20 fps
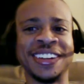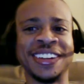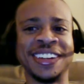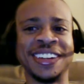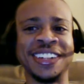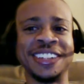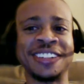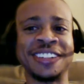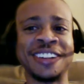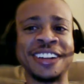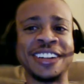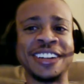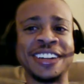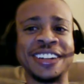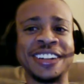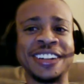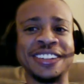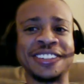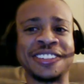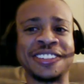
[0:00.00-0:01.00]
He's already
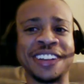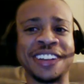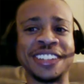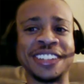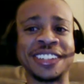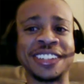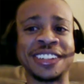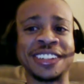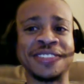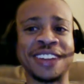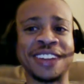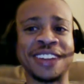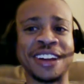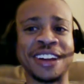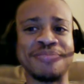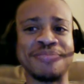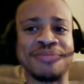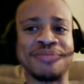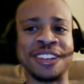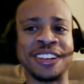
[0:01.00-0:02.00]
done crazy stuff like
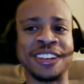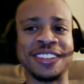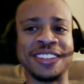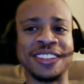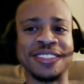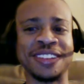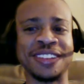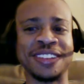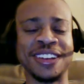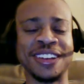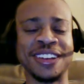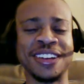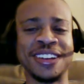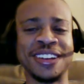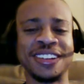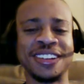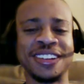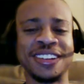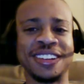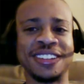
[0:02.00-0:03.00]
bring
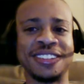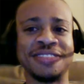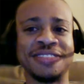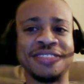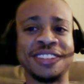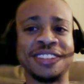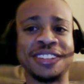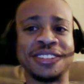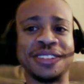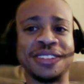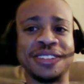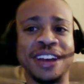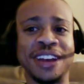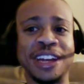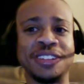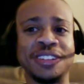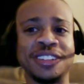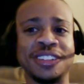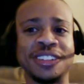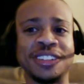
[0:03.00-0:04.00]
the original
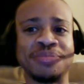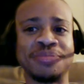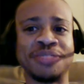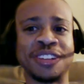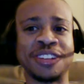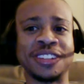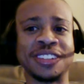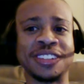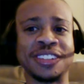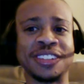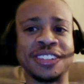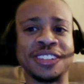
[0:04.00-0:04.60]
X-Men to the present,